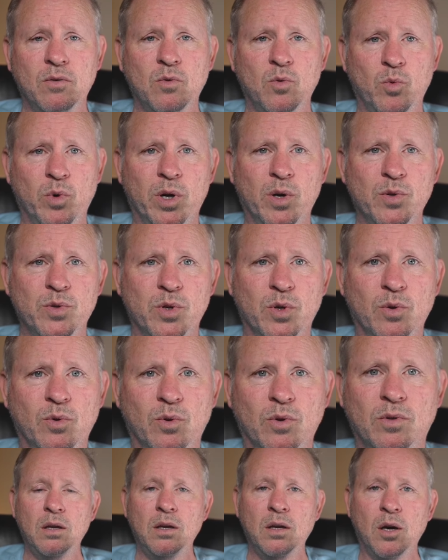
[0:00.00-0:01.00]
well
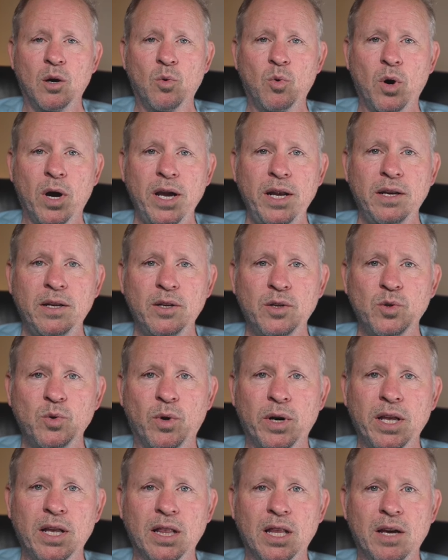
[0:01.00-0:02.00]
sold. A white
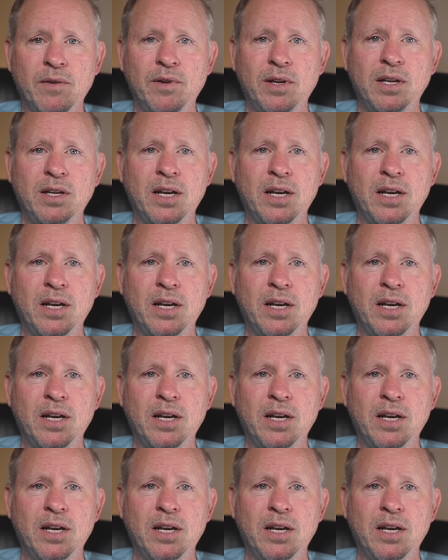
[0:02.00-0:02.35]
2011